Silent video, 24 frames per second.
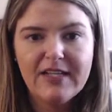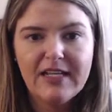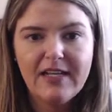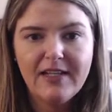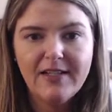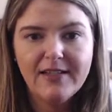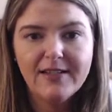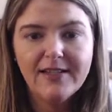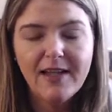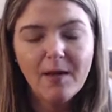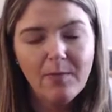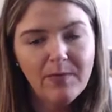
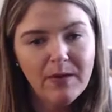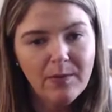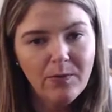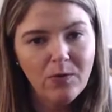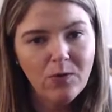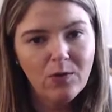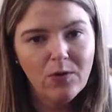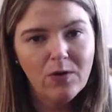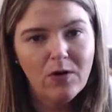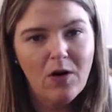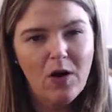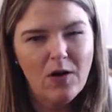Some people
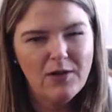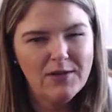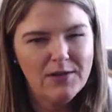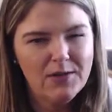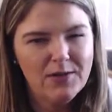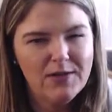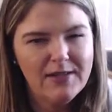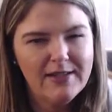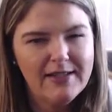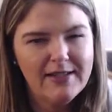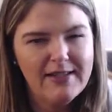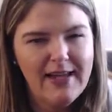were also
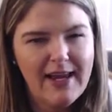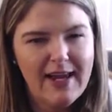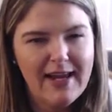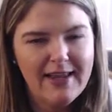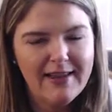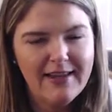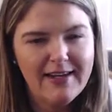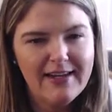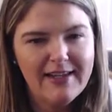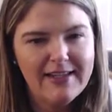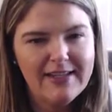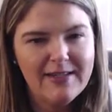saying
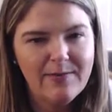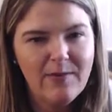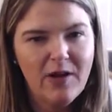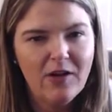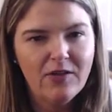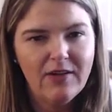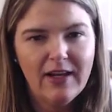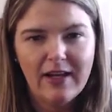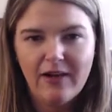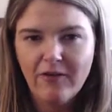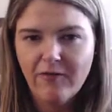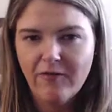that it
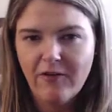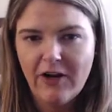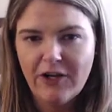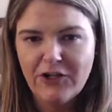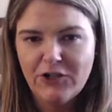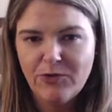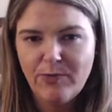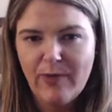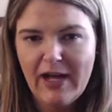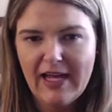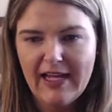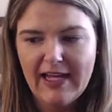smelled like
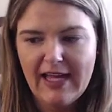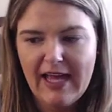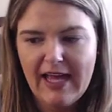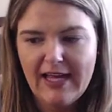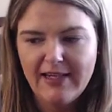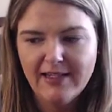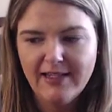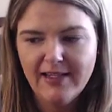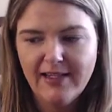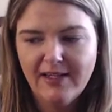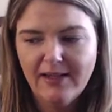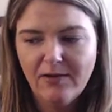French
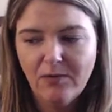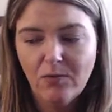baguette,